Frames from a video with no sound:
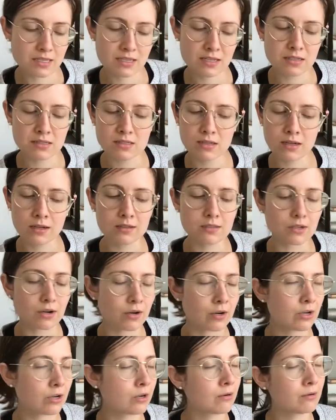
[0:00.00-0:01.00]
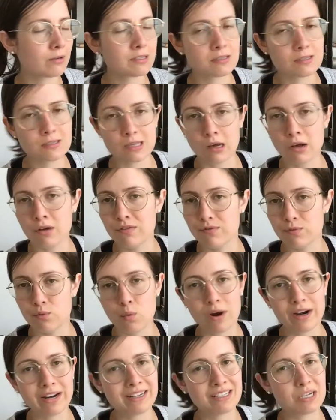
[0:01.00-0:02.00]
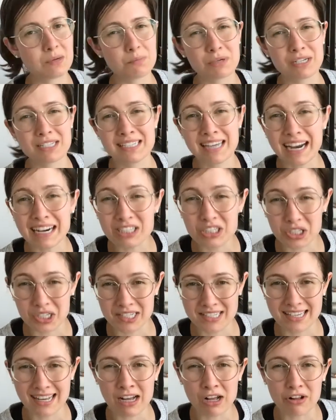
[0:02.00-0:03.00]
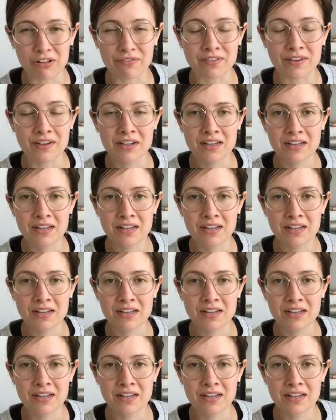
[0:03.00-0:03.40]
these thoughts are yourself wanting to protect yourself